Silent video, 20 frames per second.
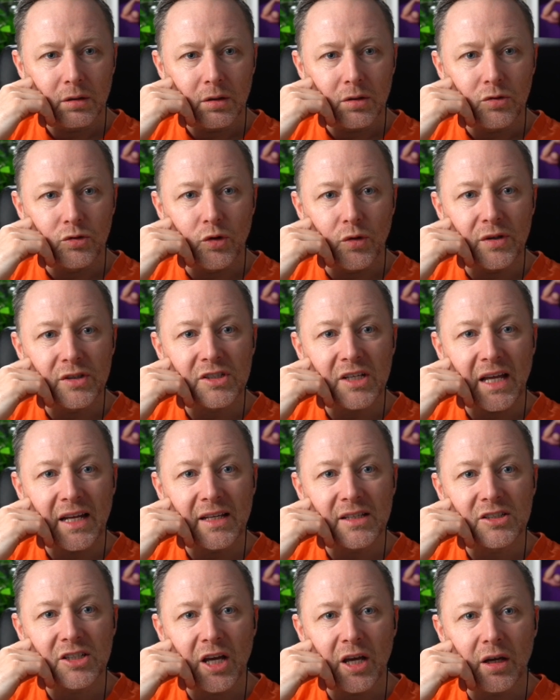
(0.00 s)
ruins any
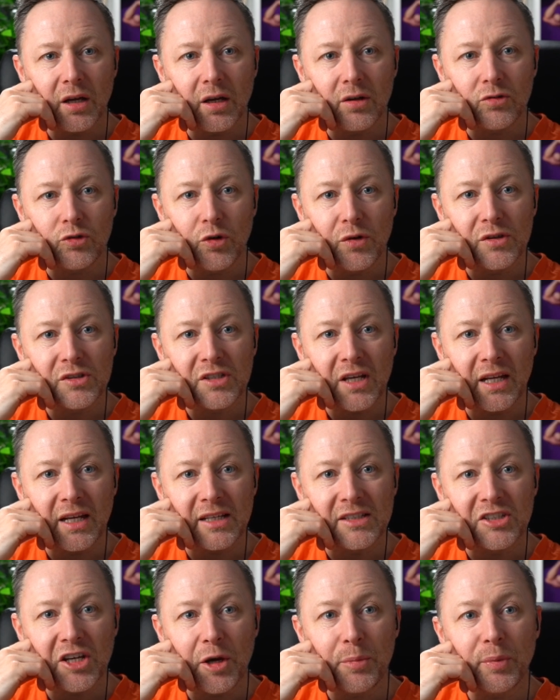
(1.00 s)

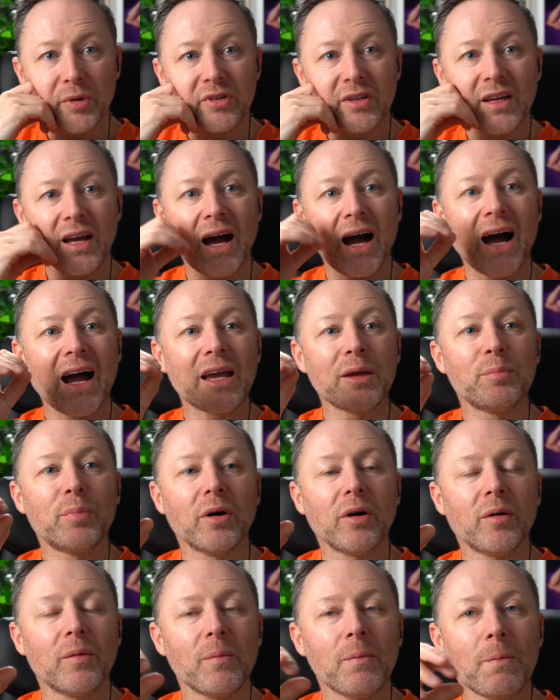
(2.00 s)
jeopardy. Aye,
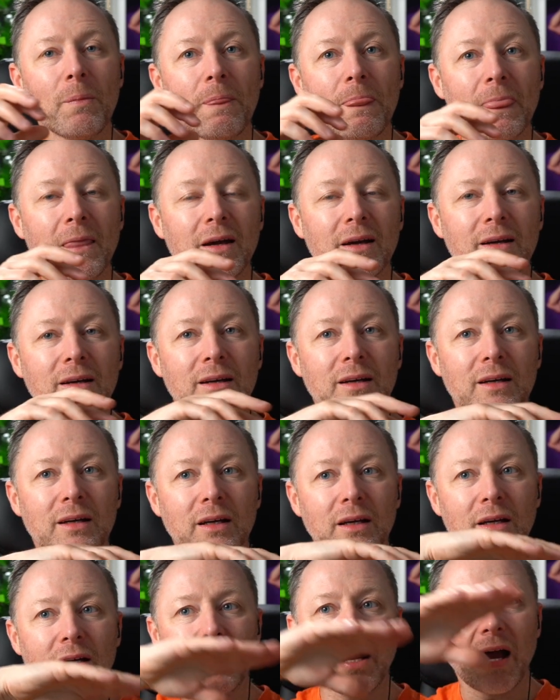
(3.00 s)
but
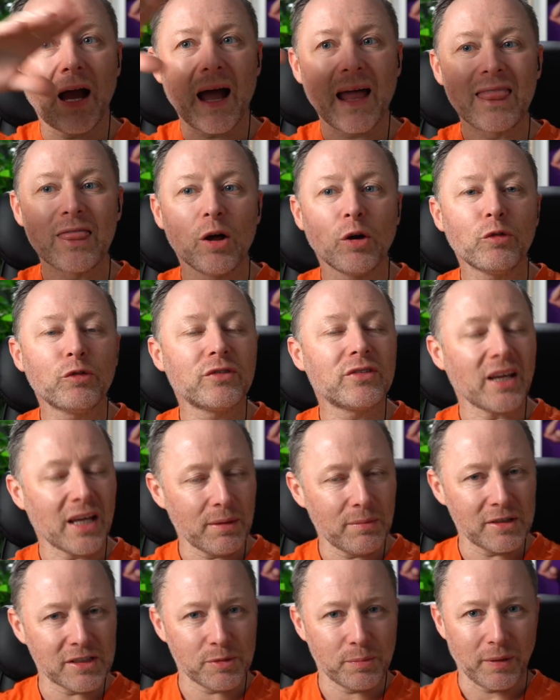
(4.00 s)
enough time
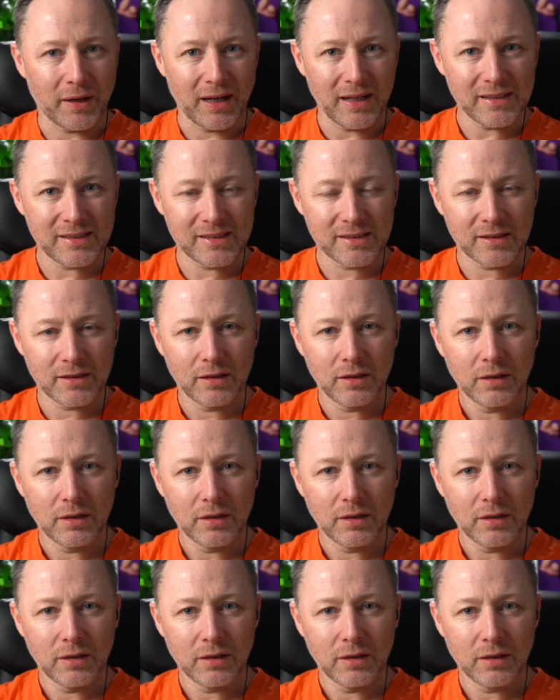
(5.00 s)
has passed.